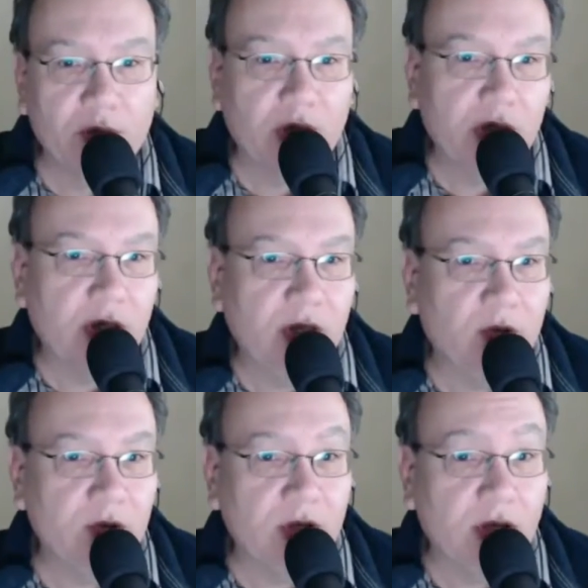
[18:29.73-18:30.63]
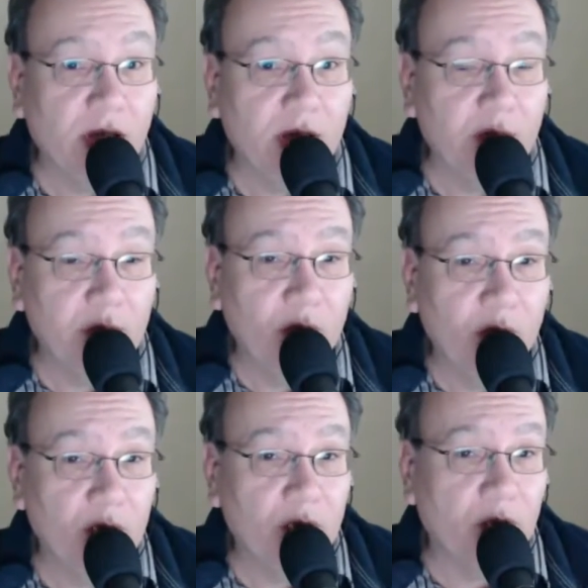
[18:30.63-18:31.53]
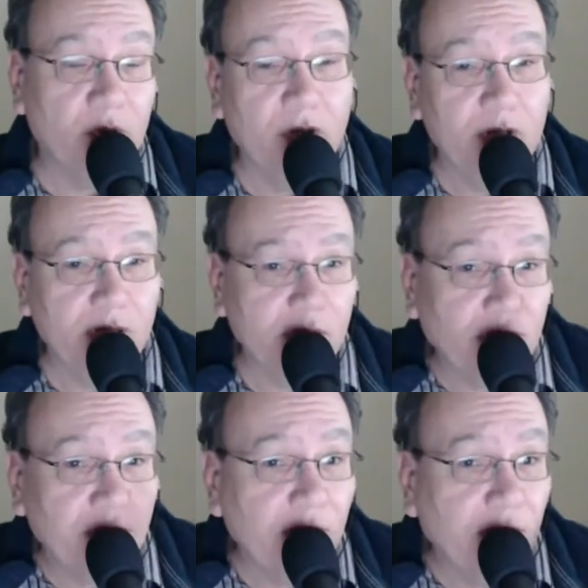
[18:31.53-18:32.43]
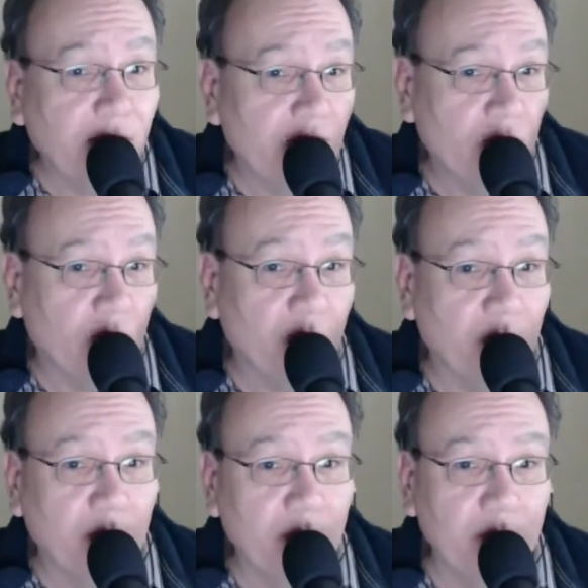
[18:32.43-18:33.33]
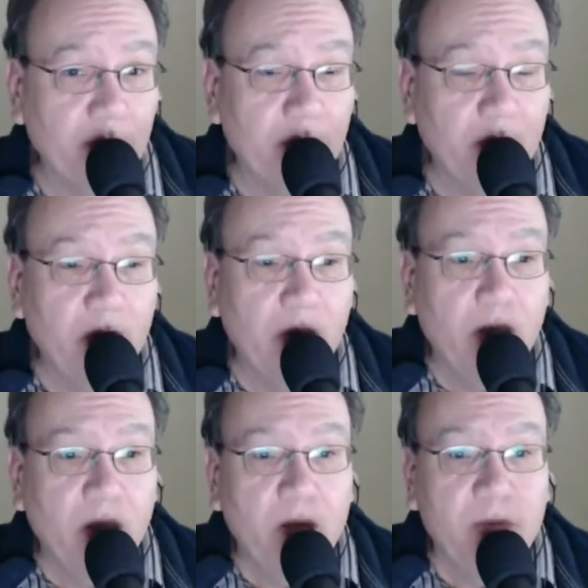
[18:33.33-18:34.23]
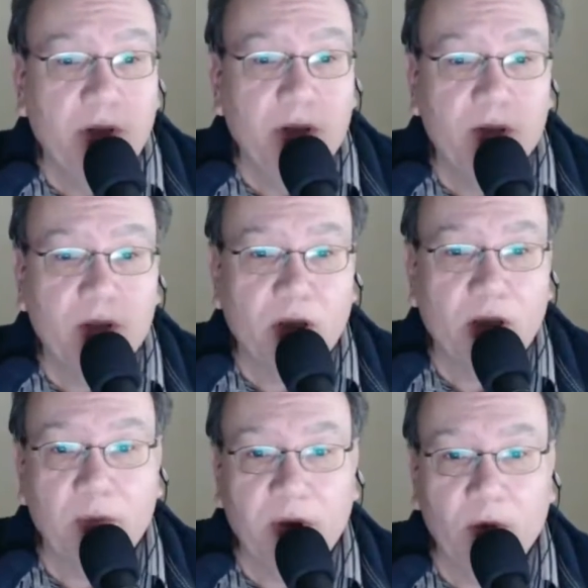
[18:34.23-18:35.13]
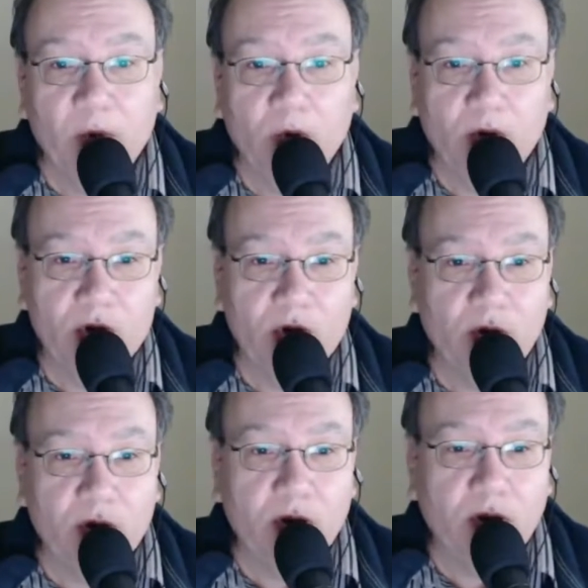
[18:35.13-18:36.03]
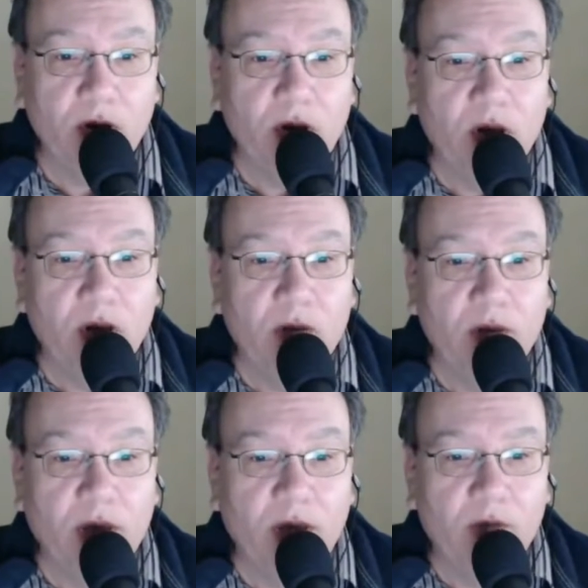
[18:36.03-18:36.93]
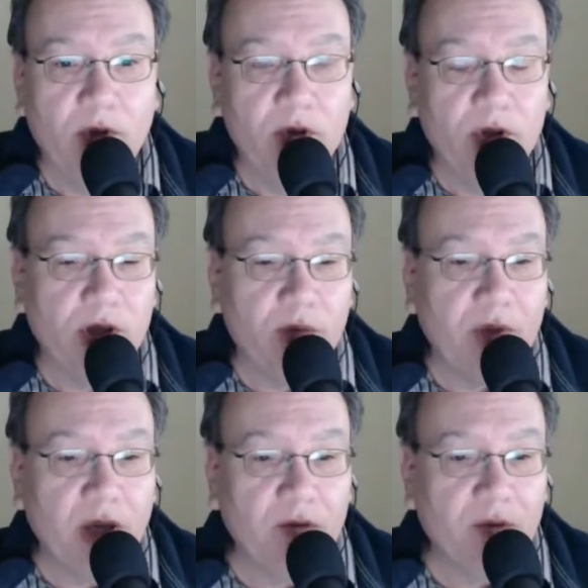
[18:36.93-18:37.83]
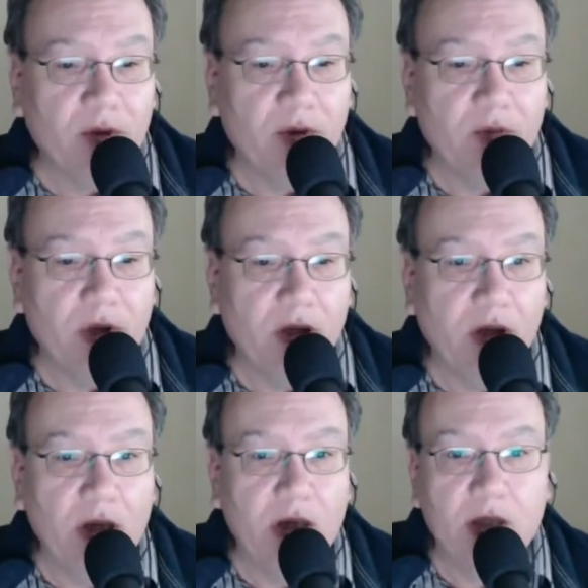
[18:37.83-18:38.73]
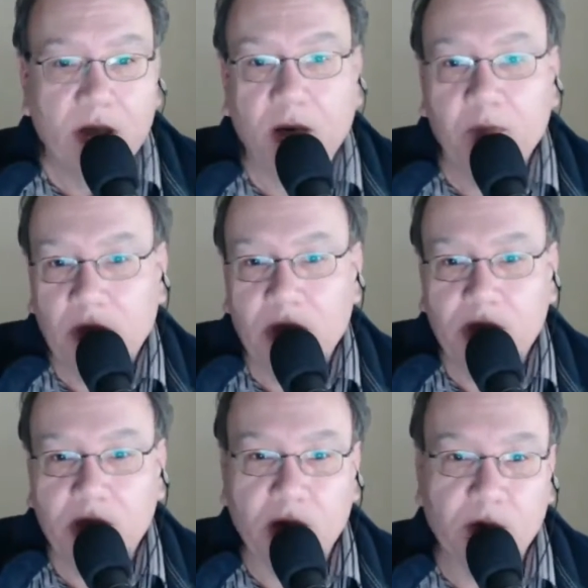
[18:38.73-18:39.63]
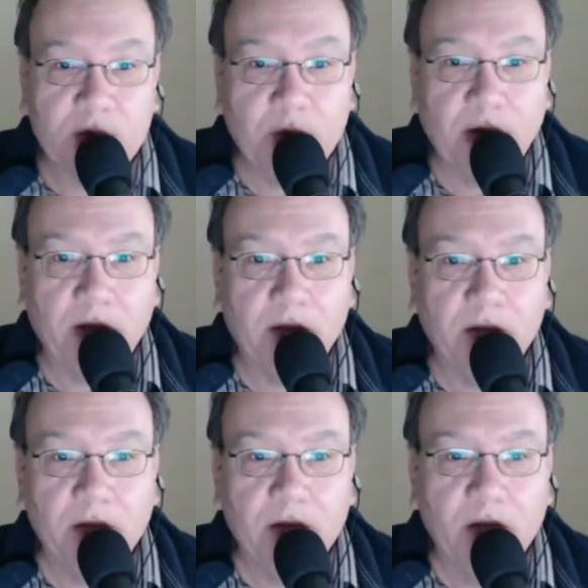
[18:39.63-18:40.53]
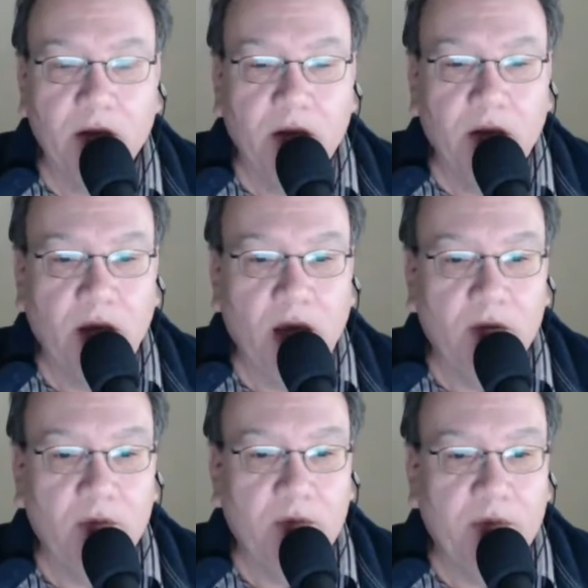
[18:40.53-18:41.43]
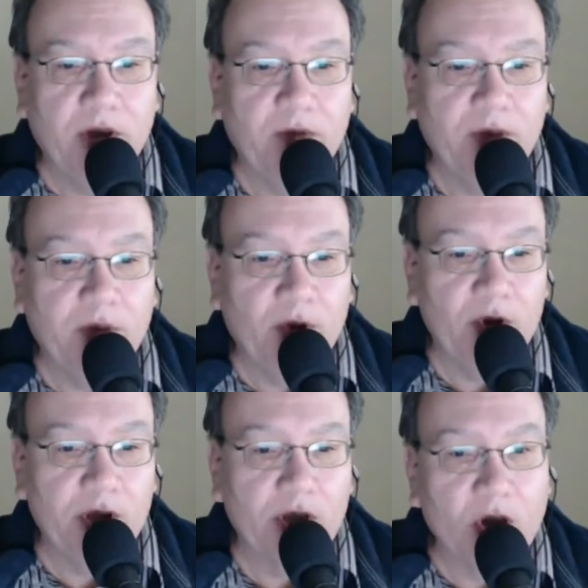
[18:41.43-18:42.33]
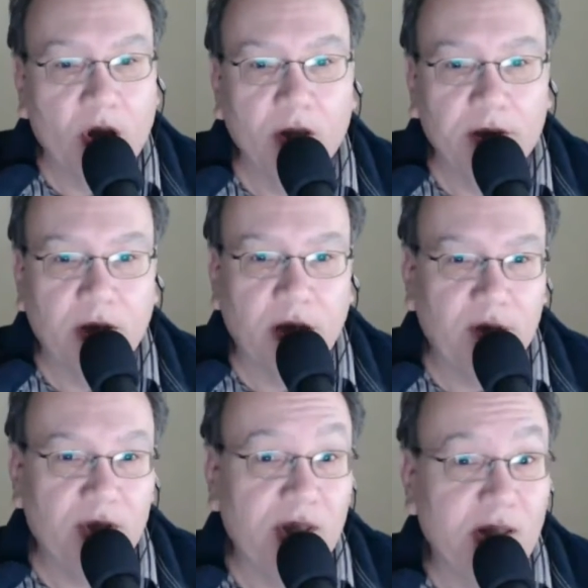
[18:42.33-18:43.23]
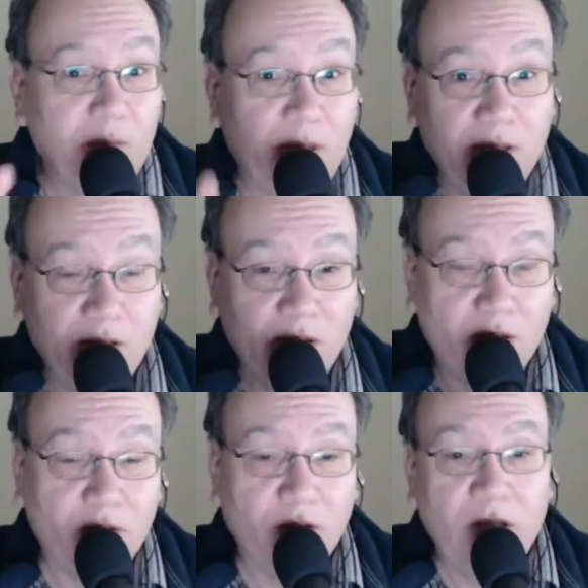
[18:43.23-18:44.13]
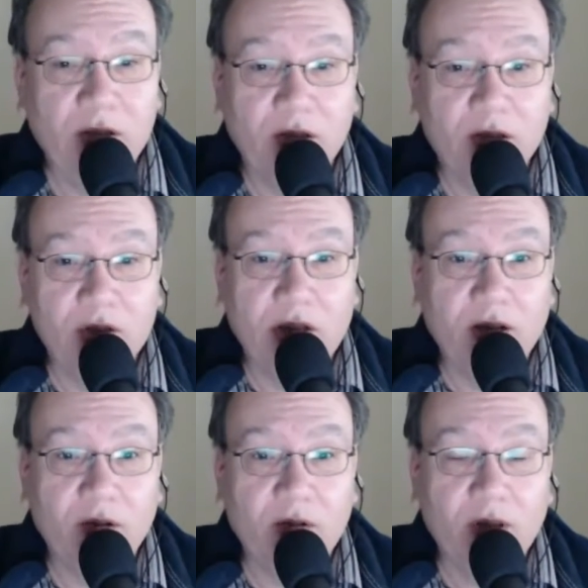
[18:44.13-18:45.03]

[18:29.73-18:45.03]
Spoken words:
because he knows a lot of people who are shorter, and that's nothing against short people, but there's a lot of people who are shorter that when you step back from them, it's a sign of respect. But if the person's taller than him, he'd step into their shadow,